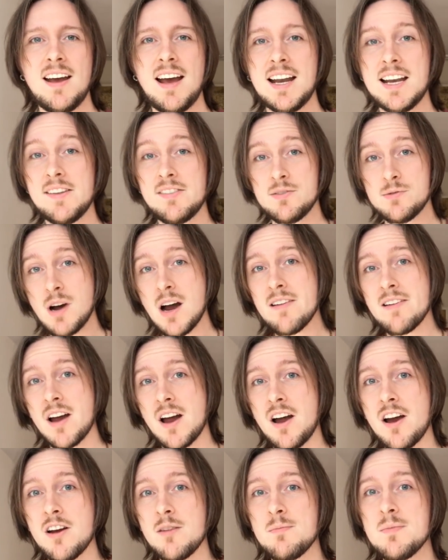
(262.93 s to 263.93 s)
And if you are at
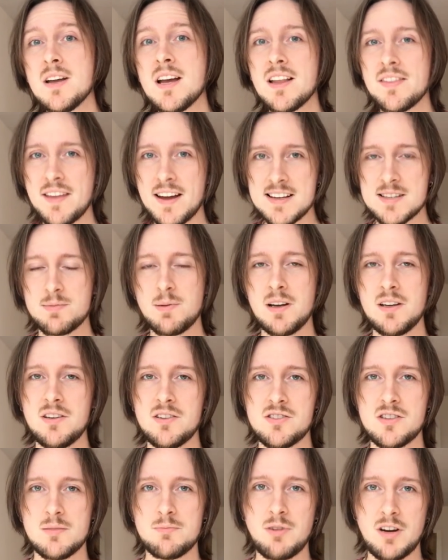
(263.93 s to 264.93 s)
home, that's when you
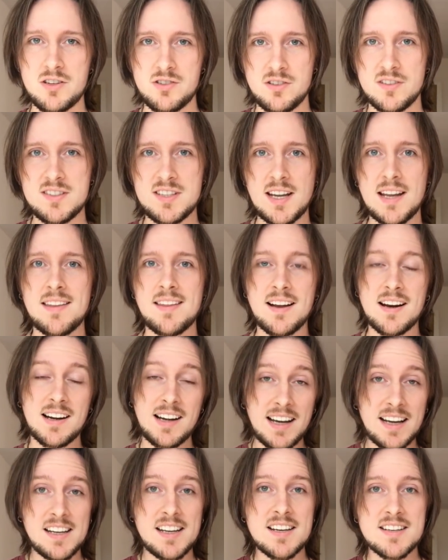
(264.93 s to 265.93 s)
should brush your teeth and
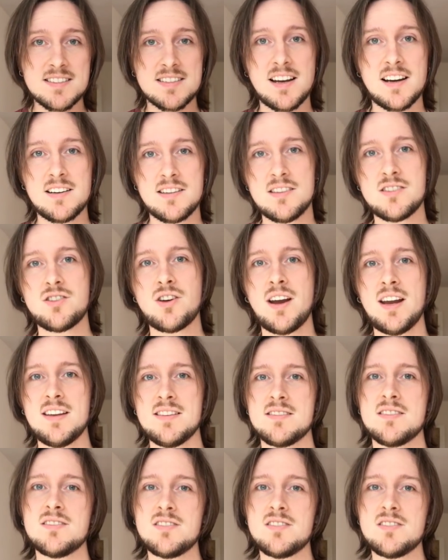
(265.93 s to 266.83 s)
clean the inside of the trays.